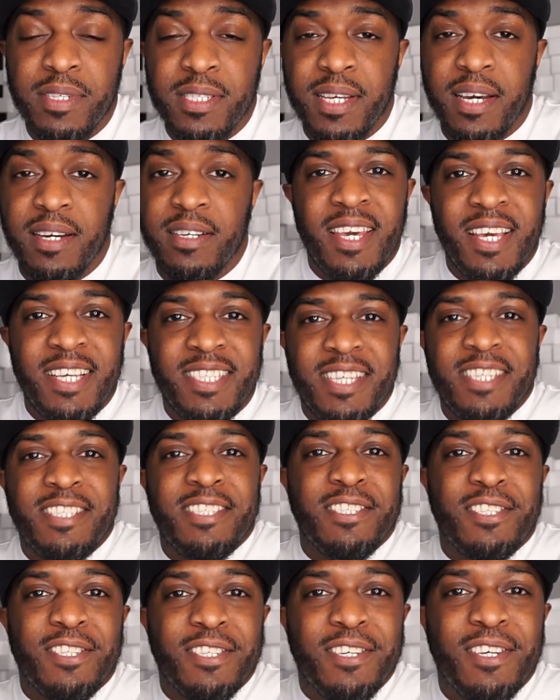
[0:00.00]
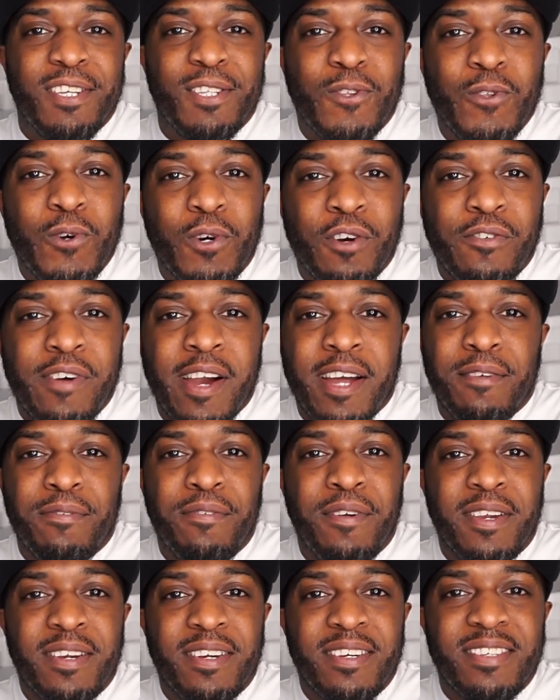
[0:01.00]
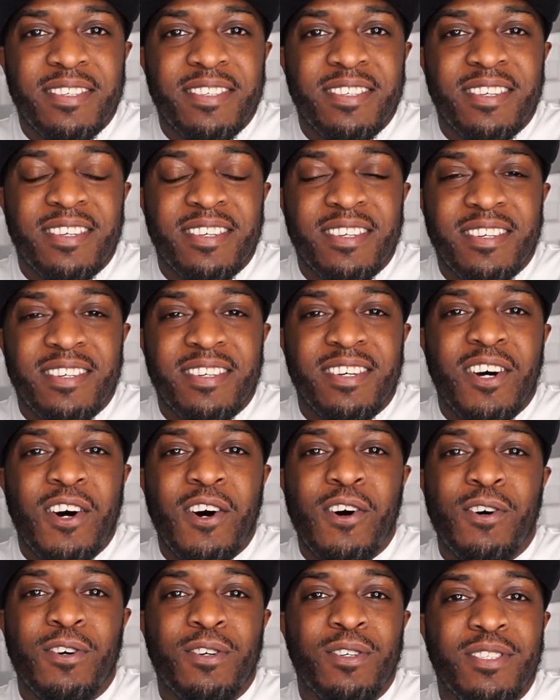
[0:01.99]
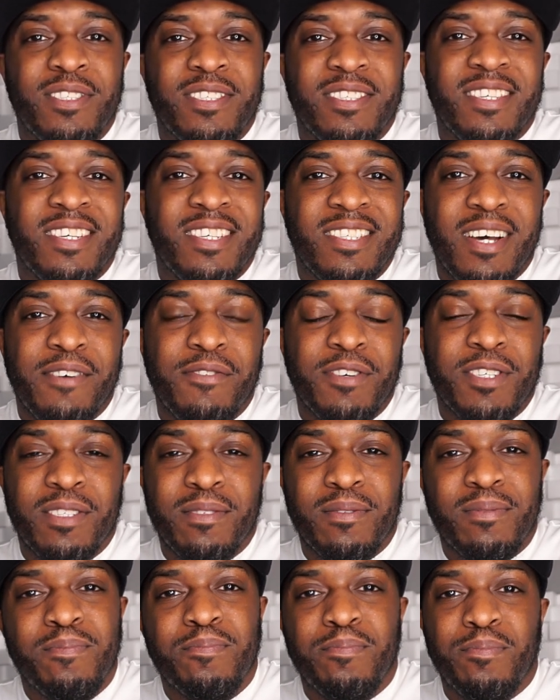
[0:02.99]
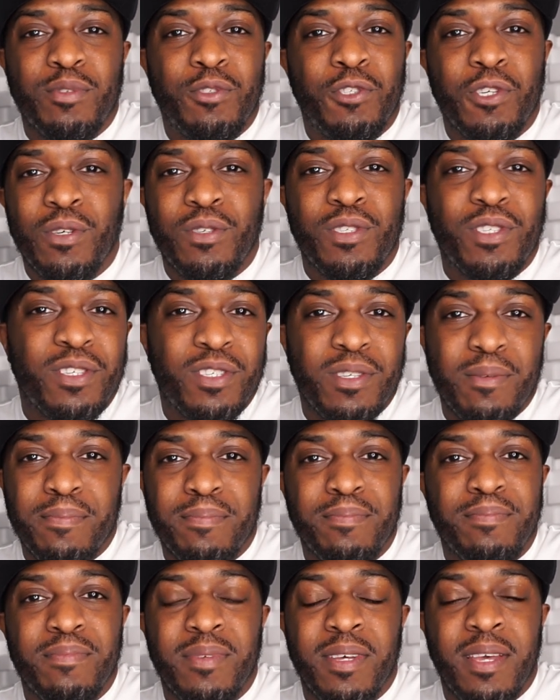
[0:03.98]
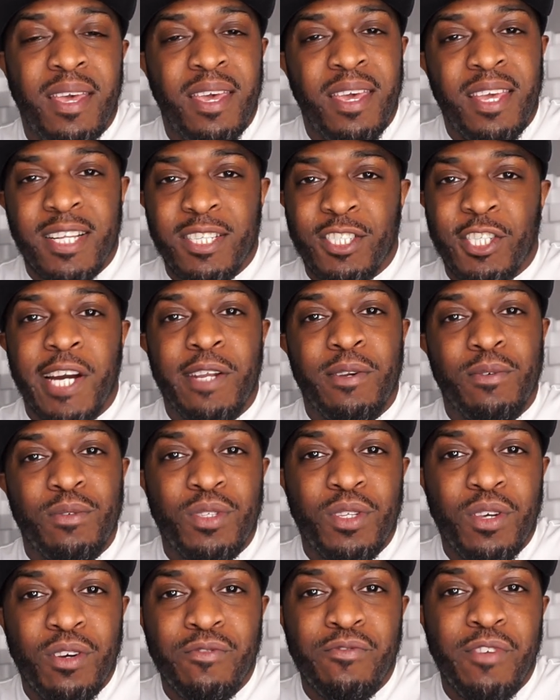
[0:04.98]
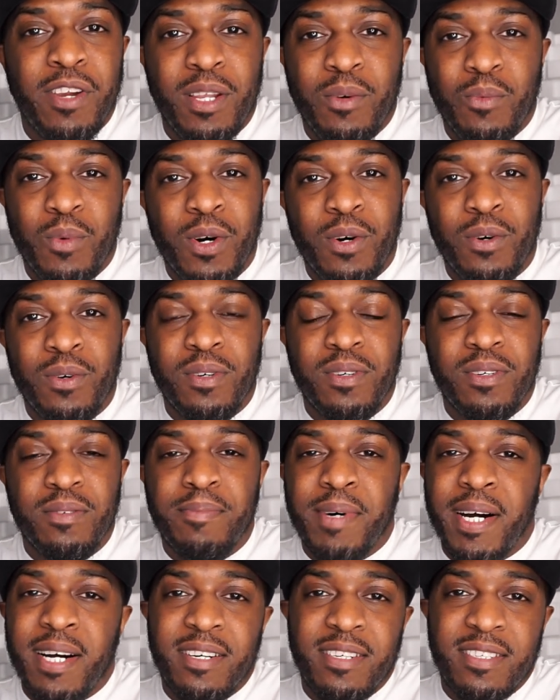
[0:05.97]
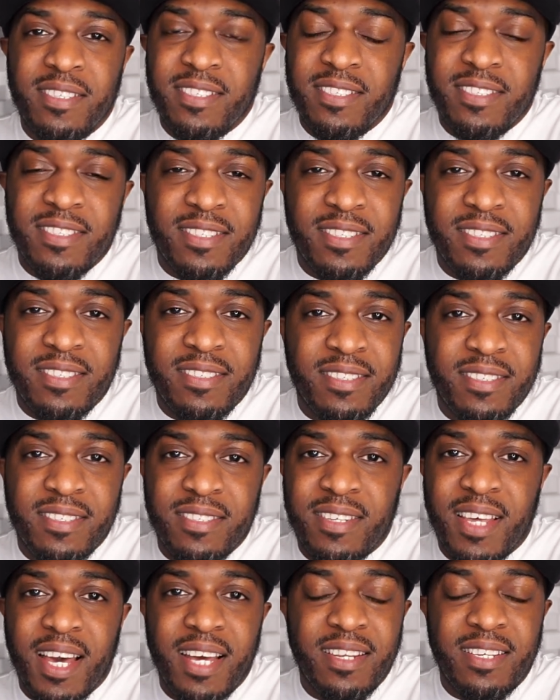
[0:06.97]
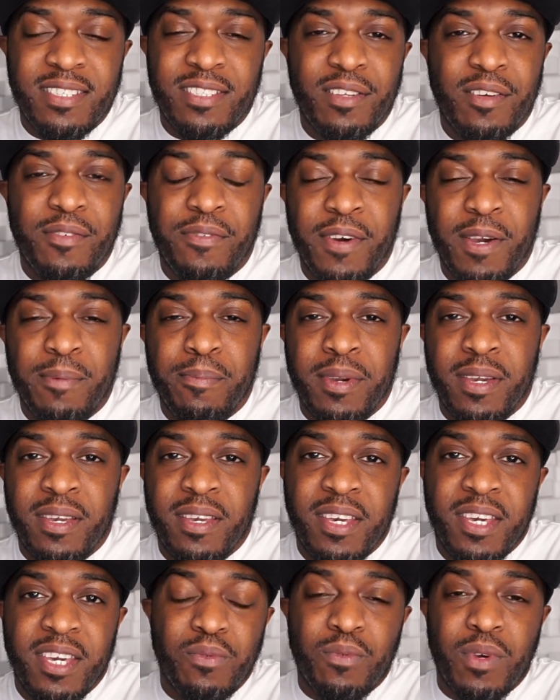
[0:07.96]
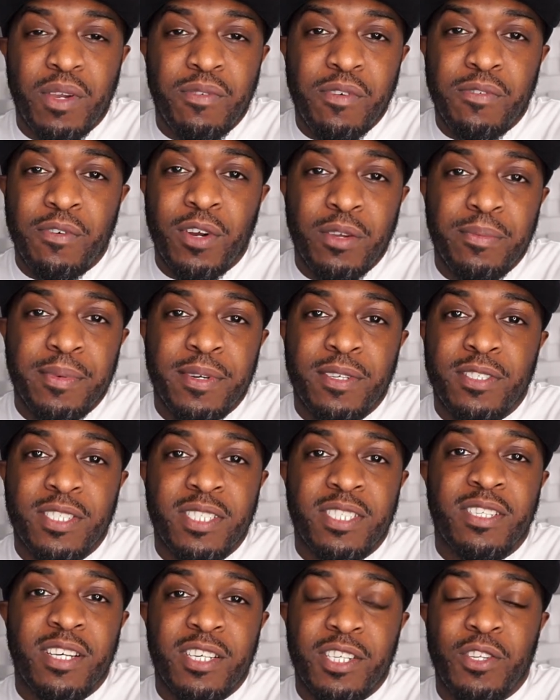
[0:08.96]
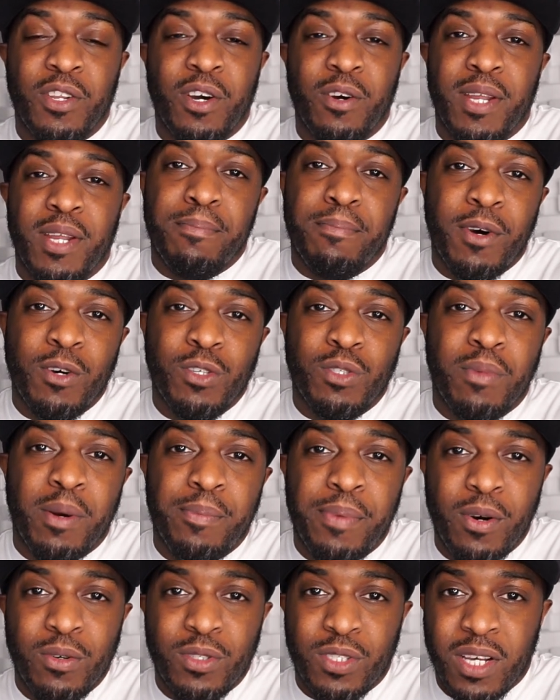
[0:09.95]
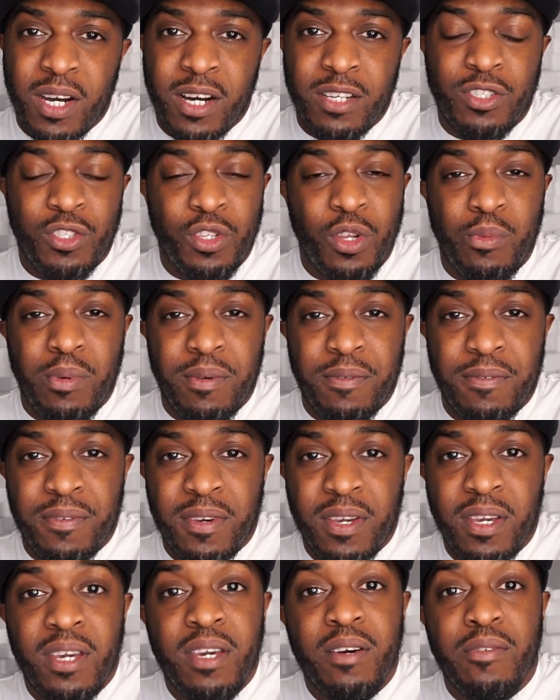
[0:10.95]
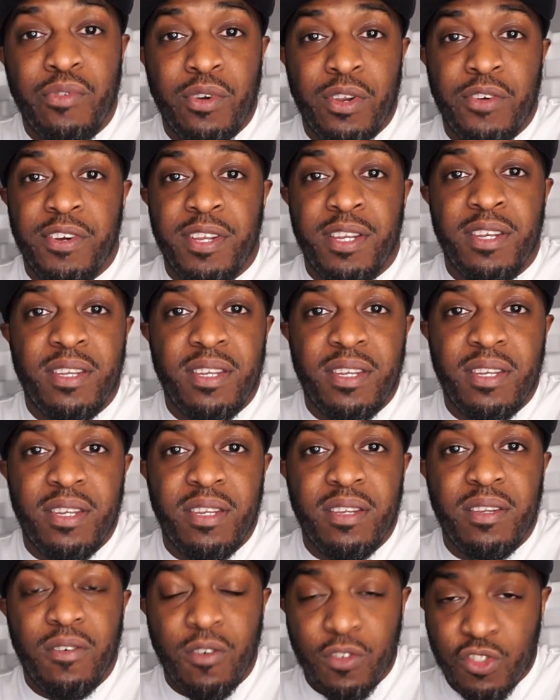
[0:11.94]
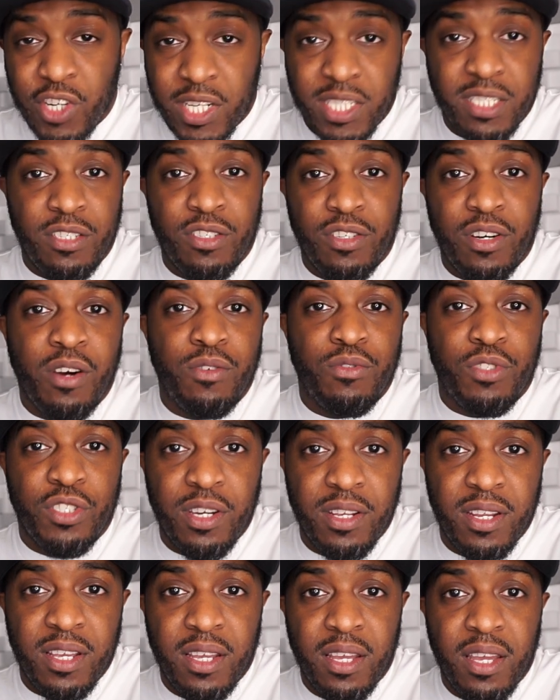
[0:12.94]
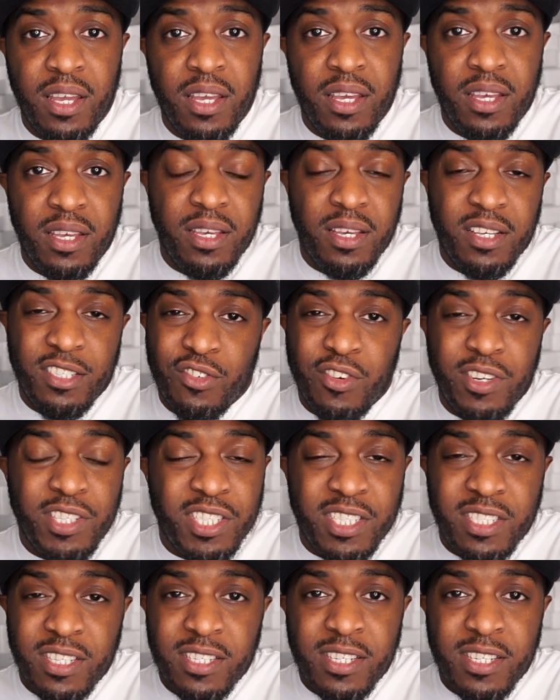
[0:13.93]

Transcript: as that. It's easy to look around and think, oh, there's other producers and channels doing really well, but that doesn't affect me. If you're following me on Insta, you know most of my posts are to do with following or trusting your own journey. As cringy as it